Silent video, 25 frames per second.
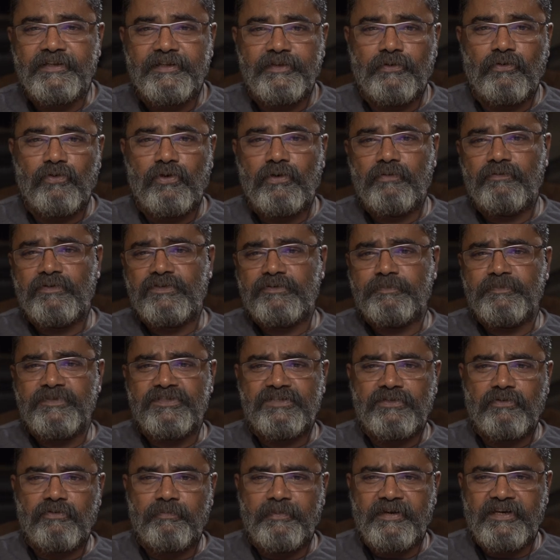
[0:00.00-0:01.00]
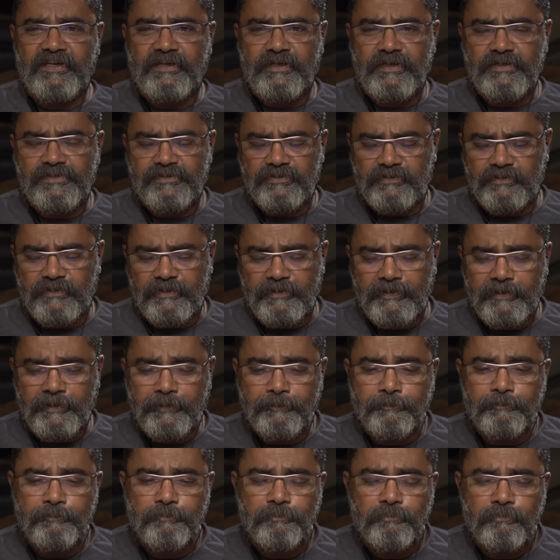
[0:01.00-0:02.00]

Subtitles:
I think all of us missed our medication that day.